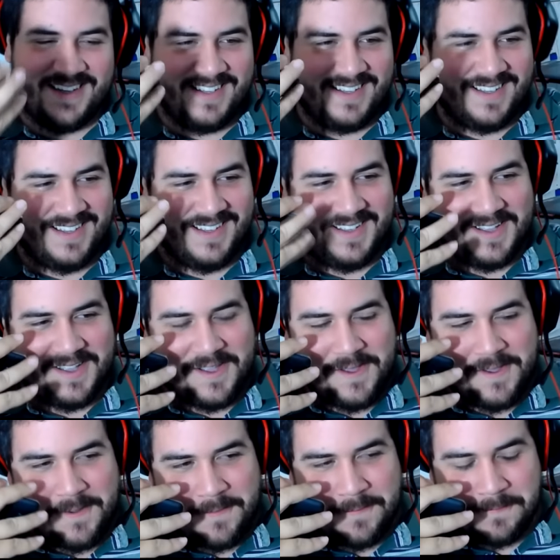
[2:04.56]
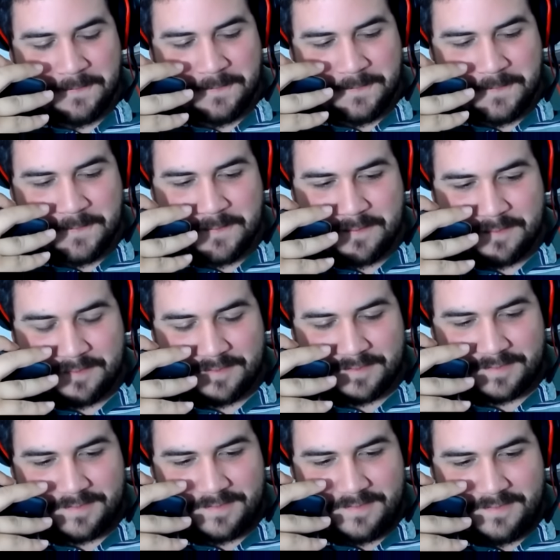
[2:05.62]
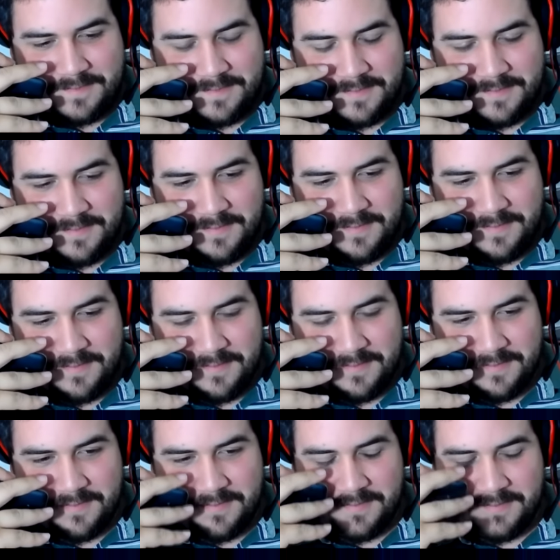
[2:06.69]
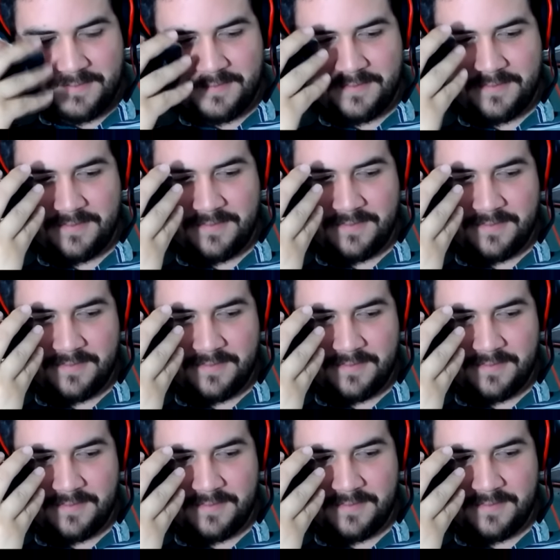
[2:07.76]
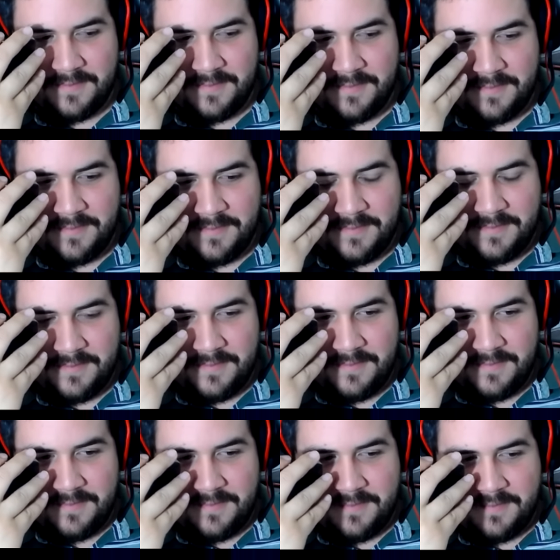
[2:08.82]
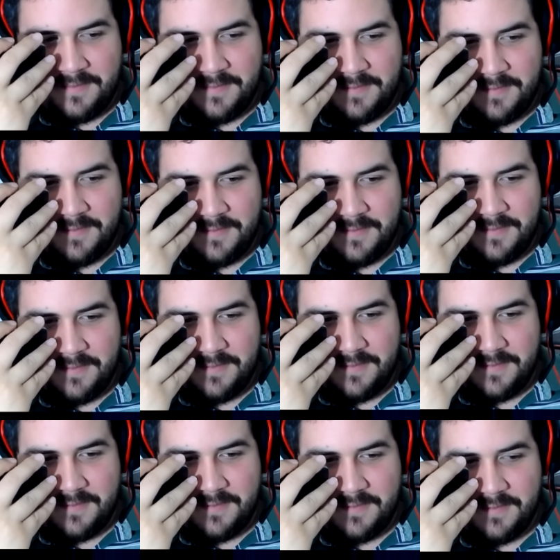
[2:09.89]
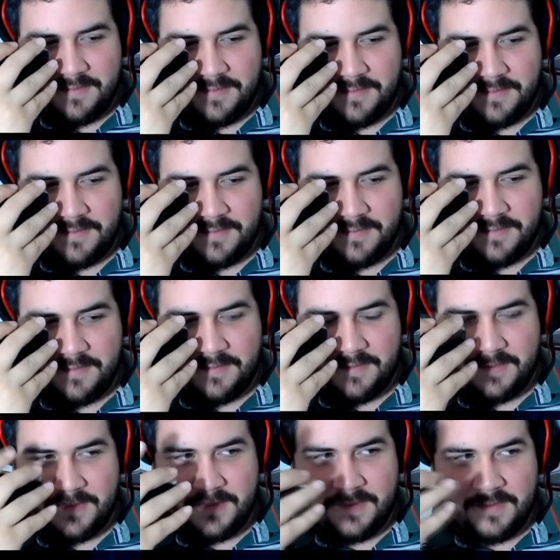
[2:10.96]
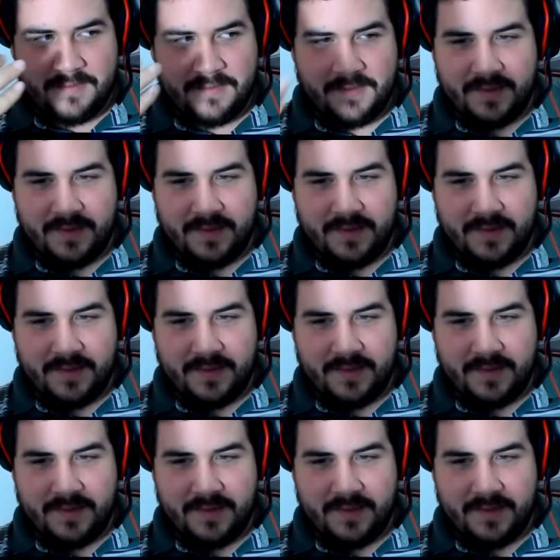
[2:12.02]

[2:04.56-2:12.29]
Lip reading: Nobody speaks.